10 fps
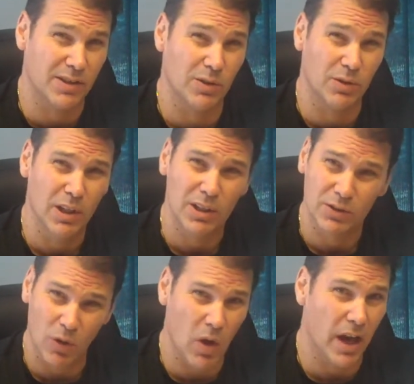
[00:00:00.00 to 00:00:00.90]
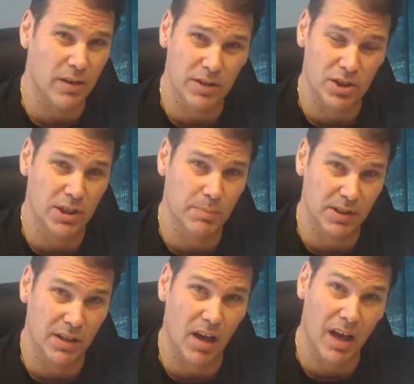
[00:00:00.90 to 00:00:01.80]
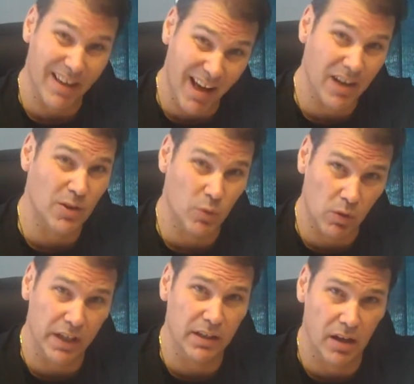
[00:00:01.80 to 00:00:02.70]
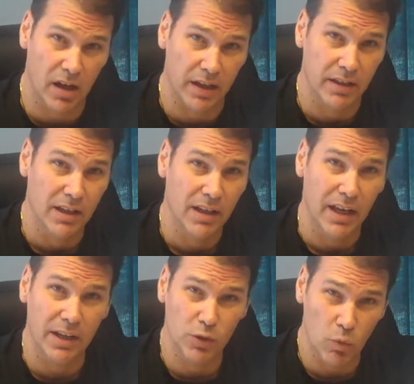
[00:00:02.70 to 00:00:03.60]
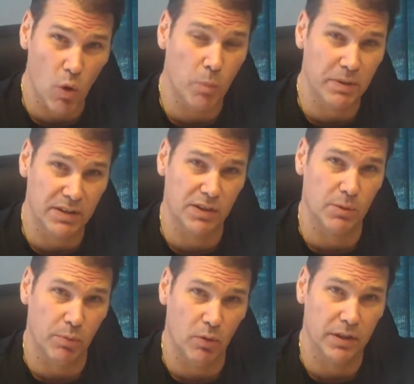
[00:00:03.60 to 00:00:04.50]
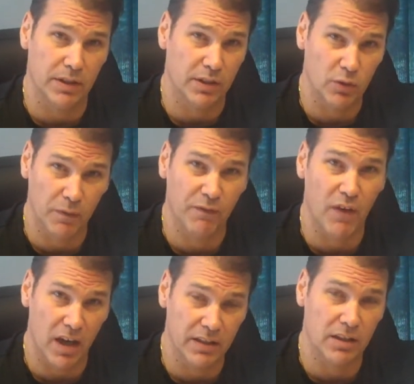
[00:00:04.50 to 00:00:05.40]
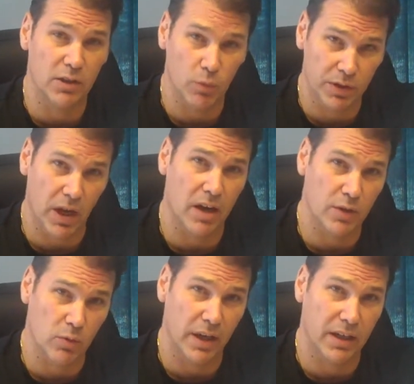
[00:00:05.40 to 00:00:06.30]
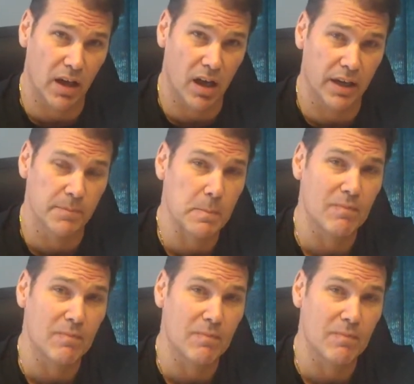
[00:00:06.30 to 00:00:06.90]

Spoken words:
So don't hire the cheapest guy. Hire the right guy, and you won't be disappointed. When you hire the right guy,